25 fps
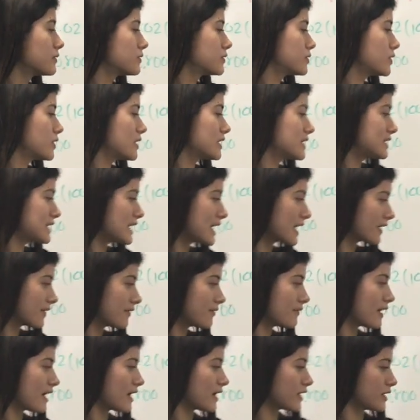to the
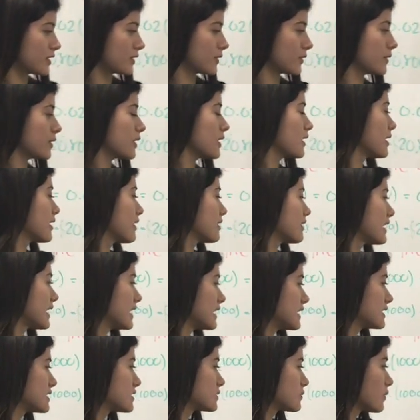second value, that
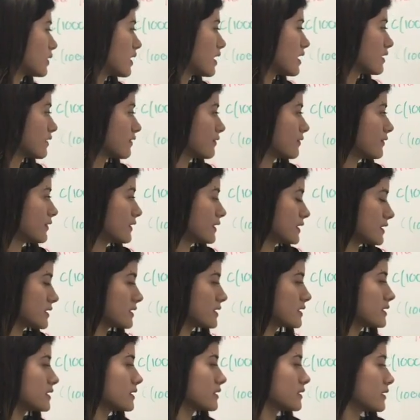is
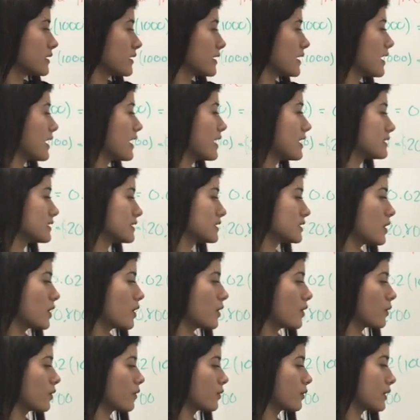101st.
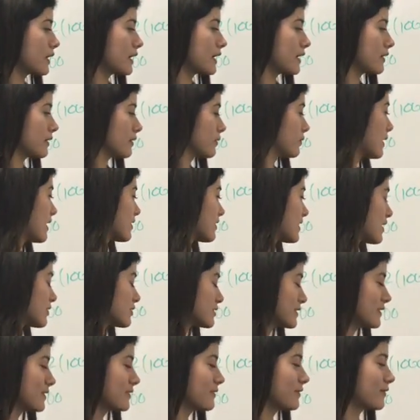So
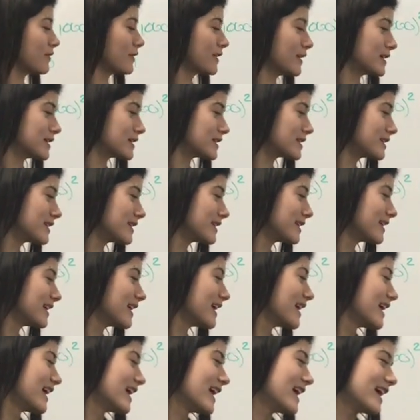1,001st.
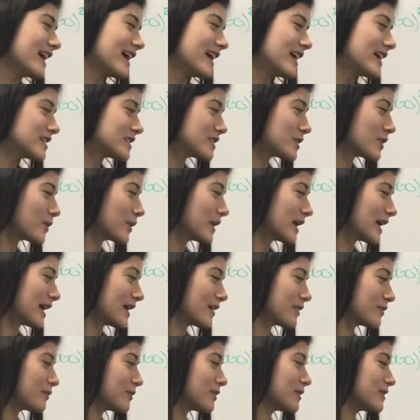And so
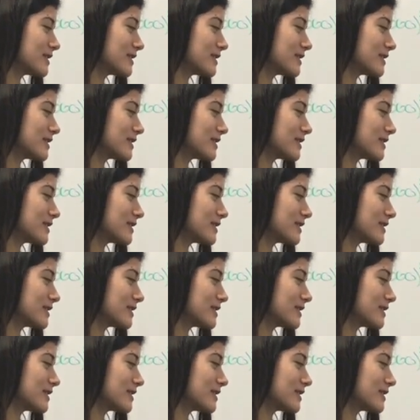we